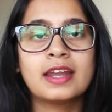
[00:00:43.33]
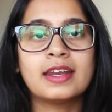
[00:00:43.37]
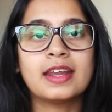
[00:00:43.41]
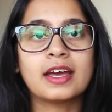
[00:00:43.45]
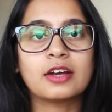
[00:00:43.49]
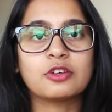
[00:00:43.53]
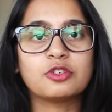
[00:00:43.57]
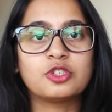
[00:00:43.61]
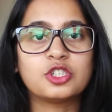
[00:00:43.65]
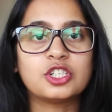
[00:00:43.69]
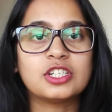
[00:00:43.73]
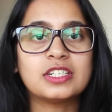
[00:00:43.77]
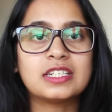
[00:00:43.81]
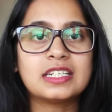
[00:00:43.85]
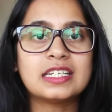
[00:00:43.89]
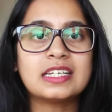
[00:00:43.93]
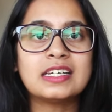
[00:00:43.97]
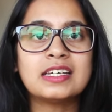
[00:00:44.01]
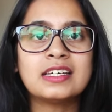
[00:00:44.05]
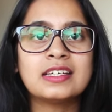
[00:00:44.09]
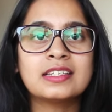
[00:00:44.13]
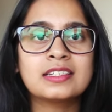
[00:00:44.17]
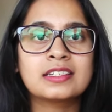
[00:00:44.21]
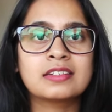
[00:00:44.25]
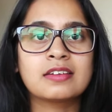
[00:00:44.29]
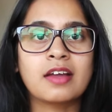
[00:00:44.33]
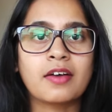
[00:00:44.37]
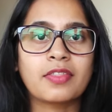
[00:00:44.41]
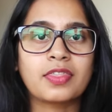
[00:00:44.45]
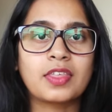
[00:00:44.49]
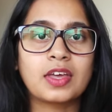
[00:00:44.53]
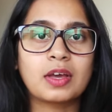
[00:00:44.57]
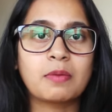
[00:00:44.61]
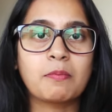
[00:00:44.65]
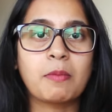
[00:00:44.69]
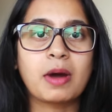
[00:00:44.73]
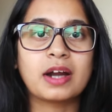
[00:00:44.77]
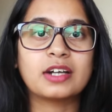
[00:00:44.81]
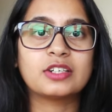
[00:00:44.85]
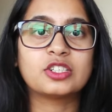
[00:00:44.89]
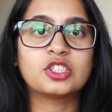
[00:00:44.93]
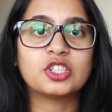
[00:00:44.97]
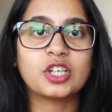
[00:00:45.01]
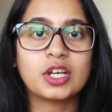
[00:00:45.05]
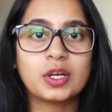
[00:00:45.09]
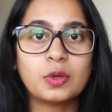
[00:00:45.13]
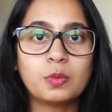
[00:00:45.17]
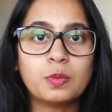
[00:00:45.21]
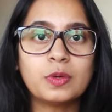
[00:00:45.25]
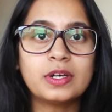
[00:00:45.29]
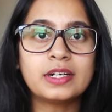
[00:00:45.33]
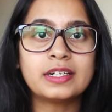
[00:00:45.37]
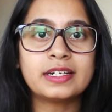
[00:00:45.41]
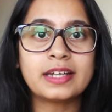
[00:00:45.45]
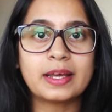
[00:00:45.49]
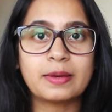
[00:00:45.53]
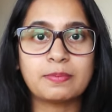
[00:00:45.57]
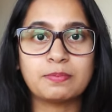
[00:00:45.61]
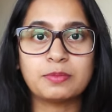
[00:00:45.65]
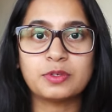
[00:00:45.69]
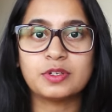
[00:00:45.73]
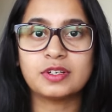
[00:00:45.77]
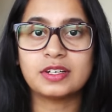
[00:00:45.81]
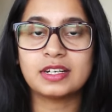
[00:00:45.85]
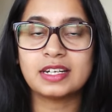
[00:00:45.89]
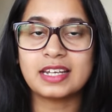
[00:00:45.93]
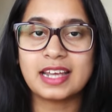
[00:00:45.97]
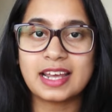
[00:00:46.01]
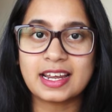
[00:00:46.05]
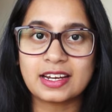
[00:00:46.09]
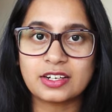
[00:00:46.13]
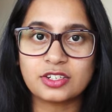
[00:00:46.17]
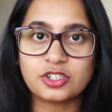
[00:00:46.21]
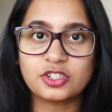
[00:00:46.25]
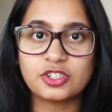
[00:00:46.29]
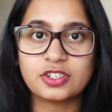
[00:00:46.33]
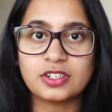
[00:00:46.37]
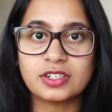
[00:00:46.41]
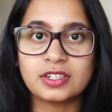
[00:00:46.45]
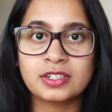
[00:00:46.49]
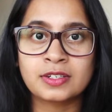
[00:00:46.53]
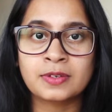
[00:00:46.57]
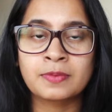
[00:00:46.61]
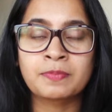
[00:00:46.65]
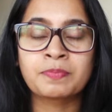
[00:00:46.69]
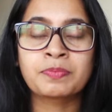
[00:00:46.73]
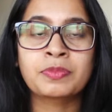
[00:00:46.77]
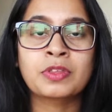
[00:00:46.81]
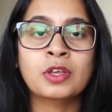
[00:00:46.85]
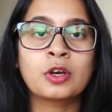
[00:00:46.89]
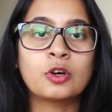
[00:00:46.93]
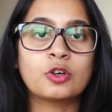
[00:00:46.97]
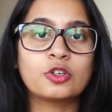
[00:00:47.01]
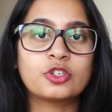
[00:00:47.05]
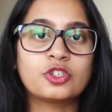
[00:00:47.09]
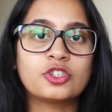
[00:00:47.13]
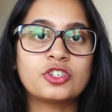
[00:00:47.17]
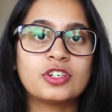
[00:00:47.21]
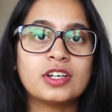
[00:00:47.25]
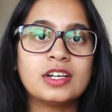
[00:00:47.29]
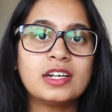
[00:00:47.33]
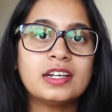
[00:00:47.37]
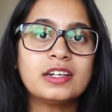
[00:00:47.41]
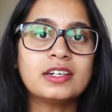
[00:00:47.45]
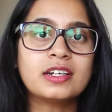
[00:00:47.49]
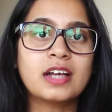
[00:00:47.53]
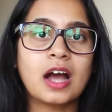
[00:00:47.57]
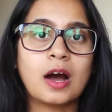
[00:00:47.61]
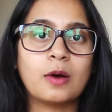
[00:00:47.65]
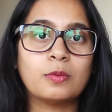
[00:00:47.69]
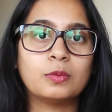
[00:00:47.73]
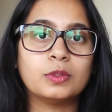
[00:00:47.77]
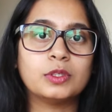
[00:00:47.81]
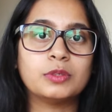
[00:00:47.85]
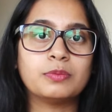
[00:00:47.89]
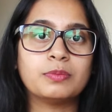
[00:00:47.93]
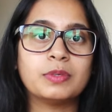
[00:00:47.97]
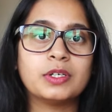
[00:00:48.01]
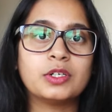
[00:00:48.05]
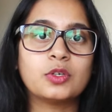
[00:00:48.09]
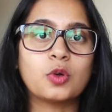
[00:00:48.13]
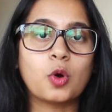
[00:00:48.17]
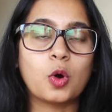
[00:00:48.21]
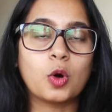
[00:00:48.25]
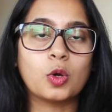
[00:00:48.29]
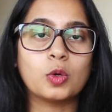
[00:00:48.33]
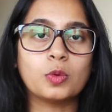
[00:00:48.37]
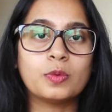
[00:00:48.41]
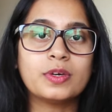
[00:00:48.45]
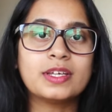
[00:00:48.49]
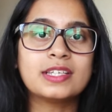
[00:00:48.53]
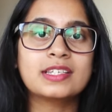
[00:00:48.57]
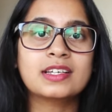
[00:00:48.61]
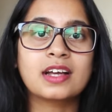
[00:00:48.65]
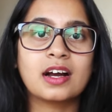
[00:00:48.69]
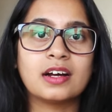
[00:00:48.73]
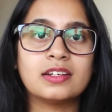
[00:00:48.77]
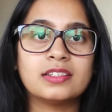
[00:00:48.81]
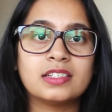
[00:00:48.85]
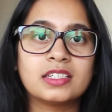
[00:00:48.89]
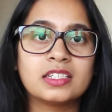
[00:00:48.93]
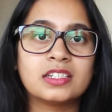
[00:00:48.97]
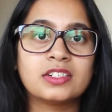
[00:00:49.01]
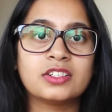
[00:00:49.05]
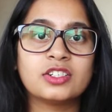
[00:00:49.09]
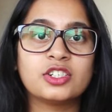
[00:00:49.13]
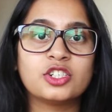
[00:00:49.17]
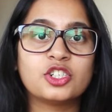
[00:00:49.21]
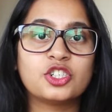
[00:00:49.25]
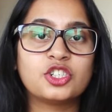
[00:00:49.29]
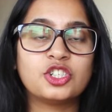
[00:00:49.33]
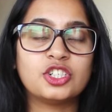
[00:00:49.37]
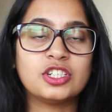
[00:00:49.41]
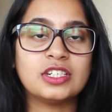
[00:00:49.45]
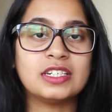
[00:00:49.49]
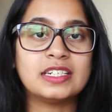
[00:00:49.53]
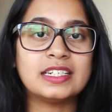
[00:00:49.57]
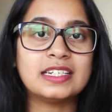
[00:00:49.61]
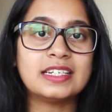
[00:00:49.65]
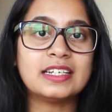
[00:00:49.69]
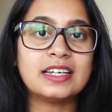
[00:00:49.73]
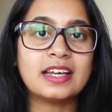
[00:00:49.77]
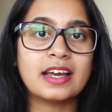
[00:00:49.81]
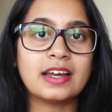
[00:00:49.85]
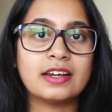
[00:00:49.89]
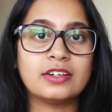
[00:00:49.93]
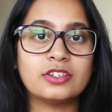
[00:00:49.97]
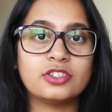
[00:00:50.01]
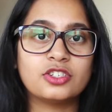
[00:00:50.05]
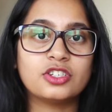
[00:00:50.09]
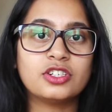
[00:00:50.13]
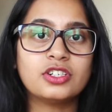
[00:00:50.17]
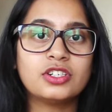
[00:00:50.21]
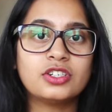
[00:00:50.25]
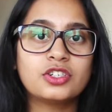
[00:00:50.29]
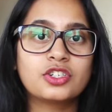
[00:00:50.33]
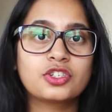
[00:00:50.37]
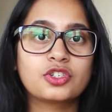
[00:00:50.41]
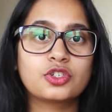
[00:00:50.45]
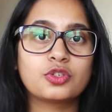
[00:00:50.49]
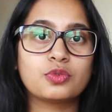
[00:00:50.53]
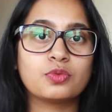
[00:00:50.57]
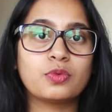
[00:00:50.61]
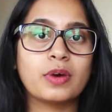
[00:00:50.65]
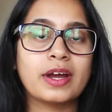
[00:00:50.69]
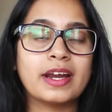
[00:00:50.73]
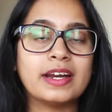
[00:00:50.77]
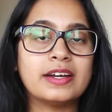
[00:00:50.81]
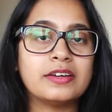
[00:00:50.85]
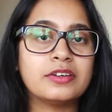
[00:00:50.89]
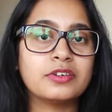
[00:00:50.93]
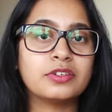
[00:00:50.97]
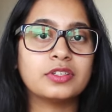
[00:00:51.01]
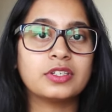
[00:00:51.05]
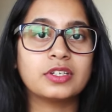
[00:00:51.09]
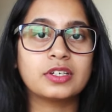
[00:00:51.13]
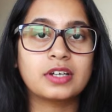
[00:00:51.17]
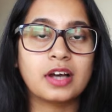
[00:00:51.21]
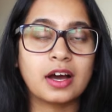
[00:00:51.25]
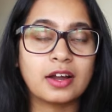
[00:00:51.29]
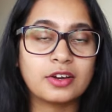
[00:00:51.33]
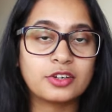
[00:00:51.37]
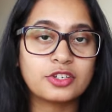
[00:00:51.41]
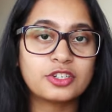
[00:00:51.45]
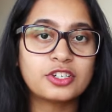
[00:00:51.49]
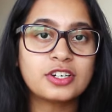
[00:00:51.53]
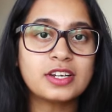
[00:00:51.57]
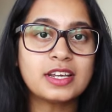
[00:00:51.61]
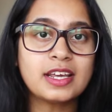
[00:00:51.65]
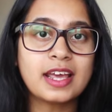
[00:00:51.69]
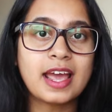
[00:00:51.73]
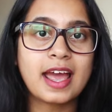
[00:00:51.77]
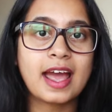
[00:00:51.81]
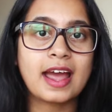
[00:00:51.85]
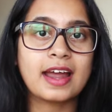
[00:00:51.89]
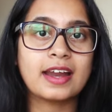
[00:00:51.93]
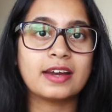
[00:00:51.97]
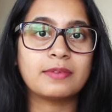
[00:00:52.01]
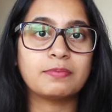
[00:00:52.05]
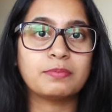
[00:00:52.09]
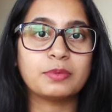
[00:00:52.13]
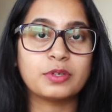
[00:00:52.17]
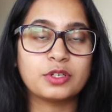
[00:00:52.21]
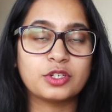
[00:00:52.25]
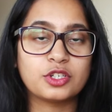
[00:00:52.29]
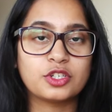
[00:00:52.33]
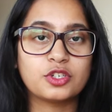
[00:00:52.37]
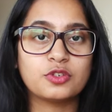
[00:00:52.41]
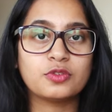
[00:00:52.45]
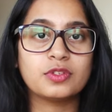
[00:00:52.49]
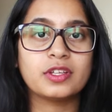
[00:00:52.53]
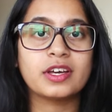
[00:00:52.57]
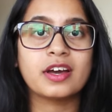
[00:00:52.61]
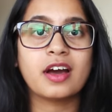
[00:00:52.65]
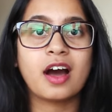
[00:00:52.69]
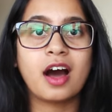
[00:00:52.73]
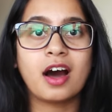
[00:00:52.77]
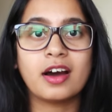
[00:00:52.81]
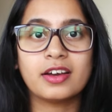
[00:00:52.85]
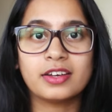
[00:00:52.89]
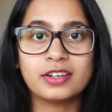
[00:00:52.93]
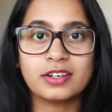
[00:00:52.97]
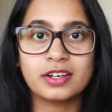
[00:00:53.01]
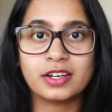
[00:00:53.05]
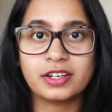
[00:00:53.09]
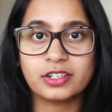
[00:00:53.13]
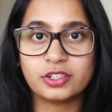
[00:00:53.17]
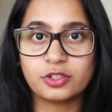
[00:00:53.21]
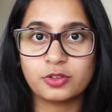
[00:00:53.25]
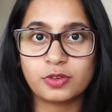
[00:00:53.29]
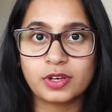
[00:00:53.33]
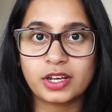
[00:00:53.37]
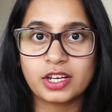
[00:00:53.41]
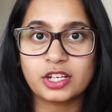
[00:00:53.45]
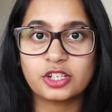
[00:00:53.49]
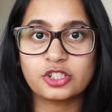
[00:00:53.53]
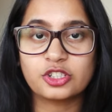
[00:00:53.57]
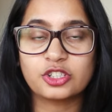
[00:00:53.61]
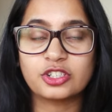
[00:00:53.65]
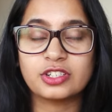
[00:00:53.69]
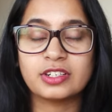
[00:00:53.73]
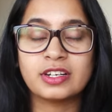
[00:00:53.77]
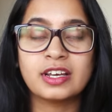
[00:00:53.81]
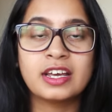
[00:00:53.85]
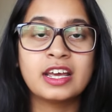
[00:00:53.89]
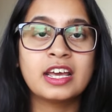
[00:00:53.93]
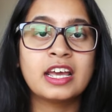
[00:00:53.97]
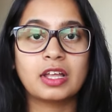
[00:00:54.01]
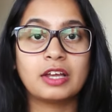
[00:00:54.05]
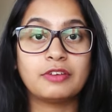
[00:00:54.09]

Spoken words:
Now, GTE is nothing but genuine temporary entrant. Australian government always considers GTE entrants to enter the country and pursue their higher education.